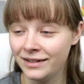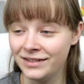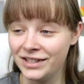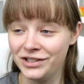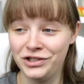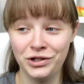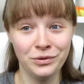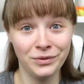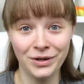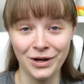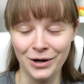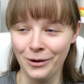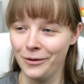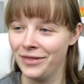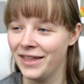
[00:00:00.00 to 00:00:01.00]
Did you
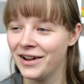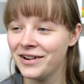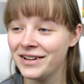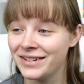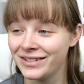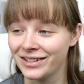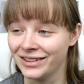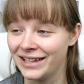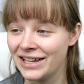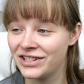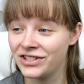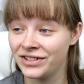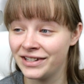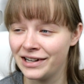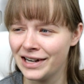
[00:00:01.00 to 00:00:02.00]
know there is a
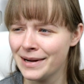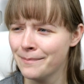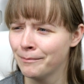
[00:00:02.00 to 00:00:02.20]
legendary